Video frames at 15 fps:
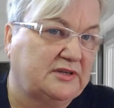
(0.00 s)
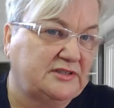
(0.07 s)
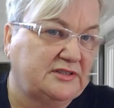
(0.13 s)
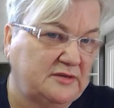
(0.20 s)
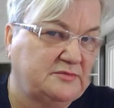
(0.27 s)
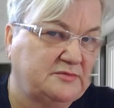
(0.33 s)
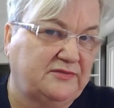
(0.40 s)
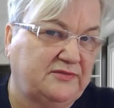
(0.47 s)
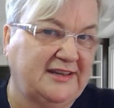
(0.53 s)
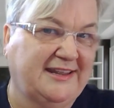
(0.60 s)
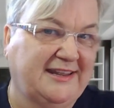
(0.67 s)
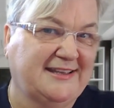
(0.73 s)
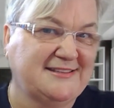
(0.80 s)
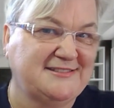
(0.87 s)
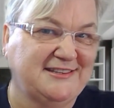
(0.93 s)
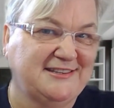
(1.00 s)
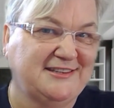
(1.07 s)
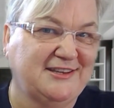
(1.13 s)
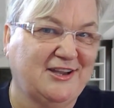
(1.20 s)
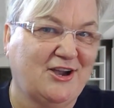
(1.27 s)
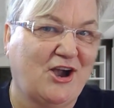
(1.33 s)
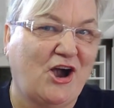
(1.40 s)
types of financing
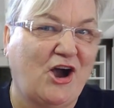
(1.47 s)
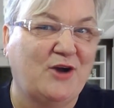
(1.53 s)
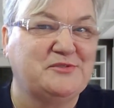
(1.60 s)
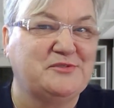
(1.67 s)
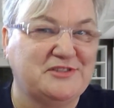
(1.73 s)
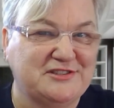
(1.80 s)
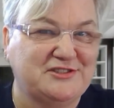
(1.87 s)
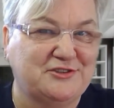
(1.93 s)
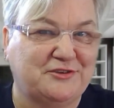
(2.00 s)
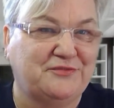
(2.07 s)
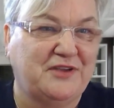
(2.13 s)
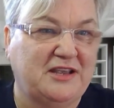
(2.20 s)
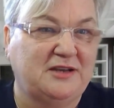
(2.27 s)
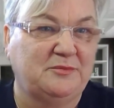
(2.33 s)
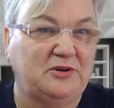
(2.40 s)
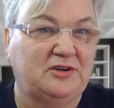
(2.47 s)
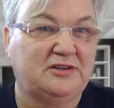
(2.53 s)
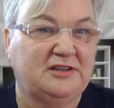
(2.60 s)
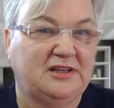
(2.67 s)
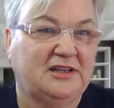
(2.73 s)
options are available